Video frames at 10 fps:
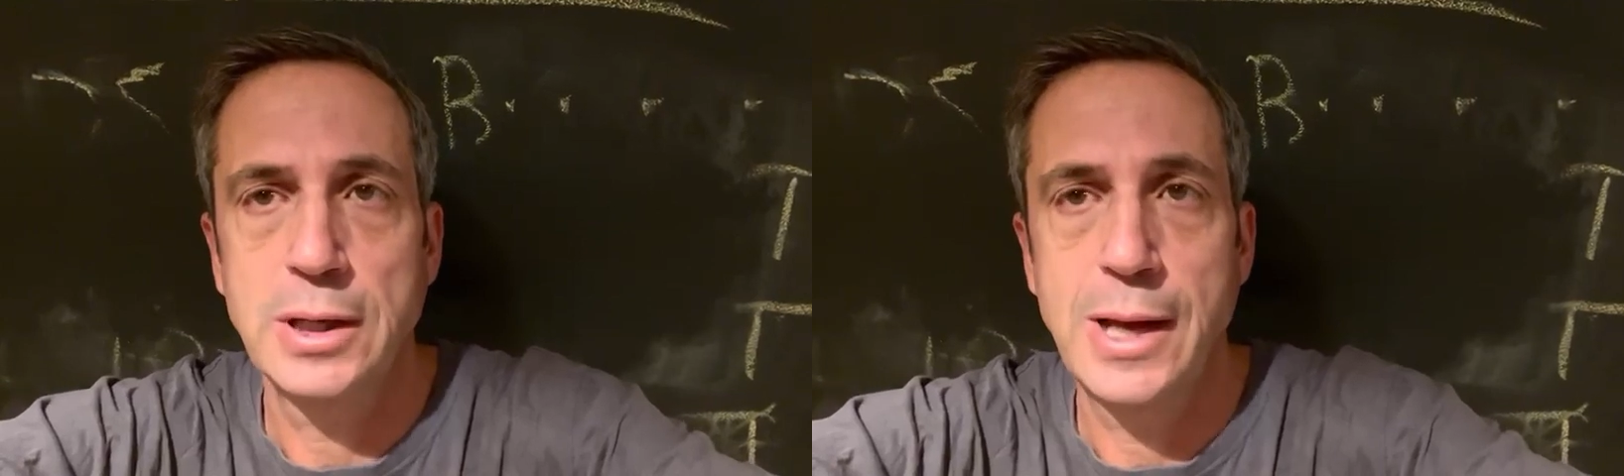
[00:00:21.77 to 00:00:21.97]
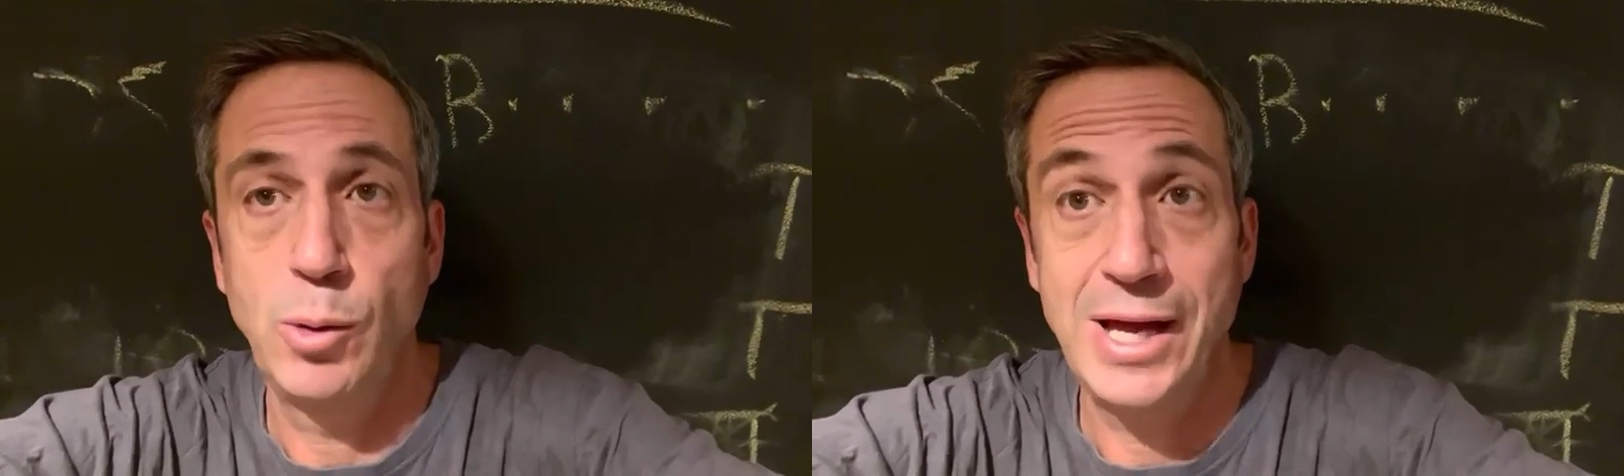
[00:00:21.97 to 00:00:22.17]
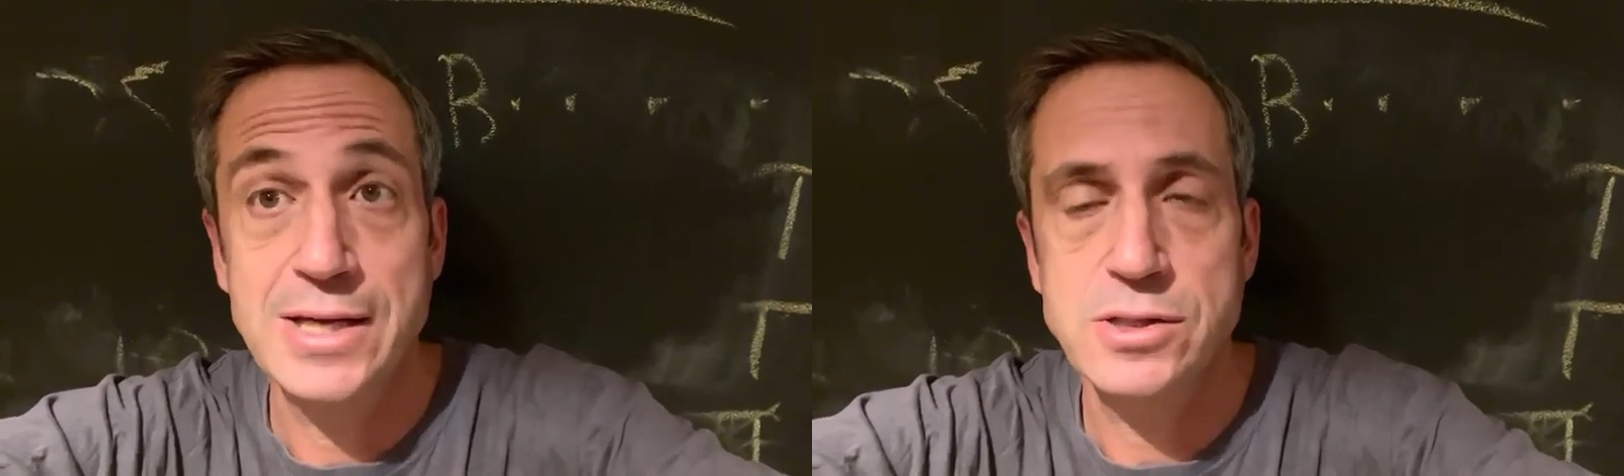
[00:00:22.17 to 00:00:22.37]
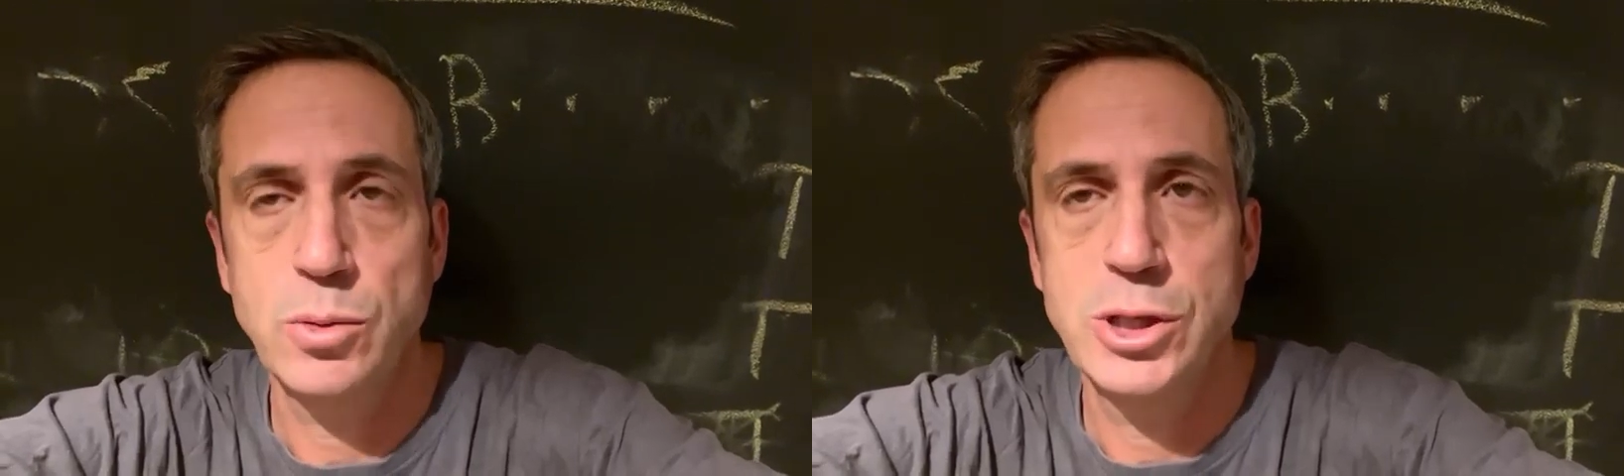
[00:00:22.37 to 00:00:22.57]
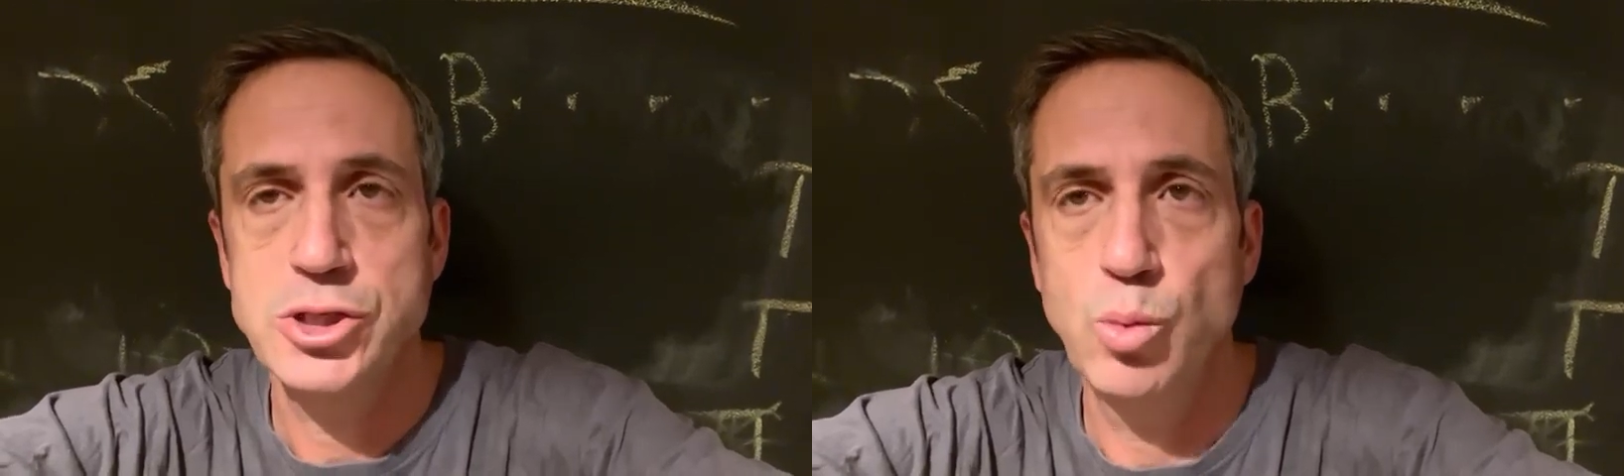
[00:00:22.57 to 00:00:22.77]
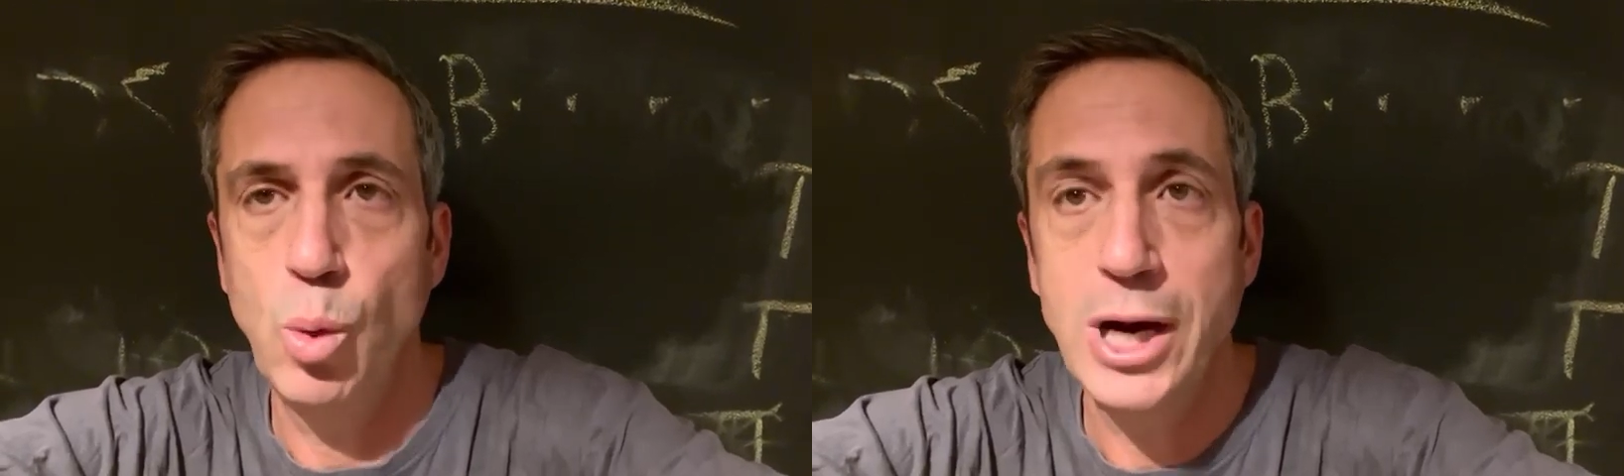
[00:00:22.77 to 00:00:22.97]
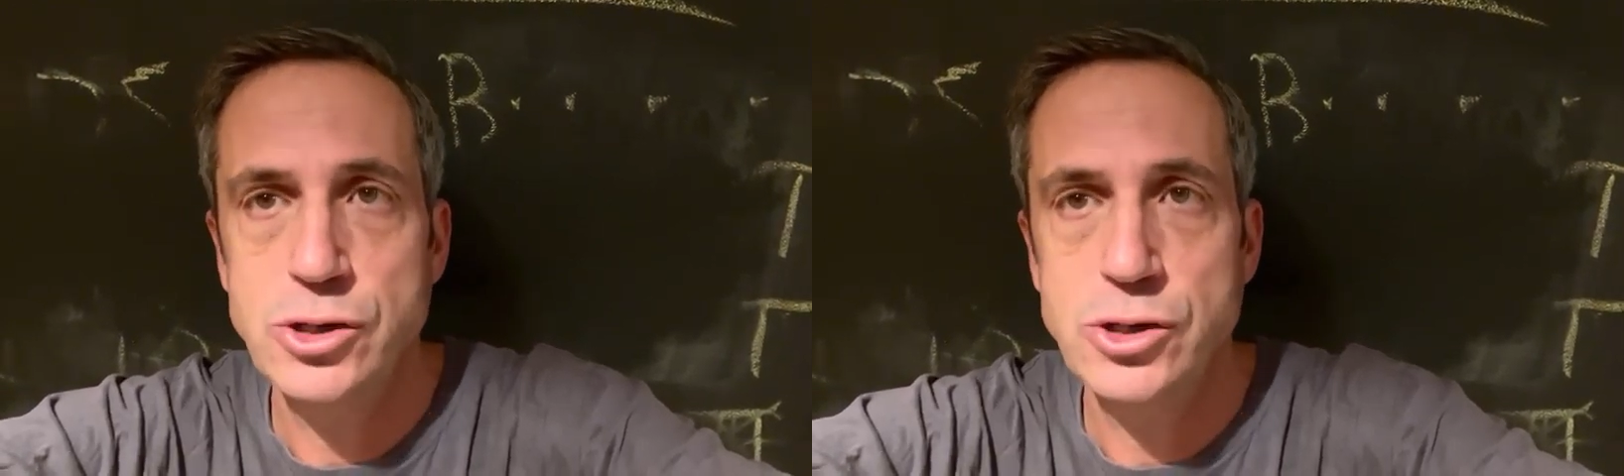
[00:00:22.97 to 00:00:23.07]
and we'll ask the question why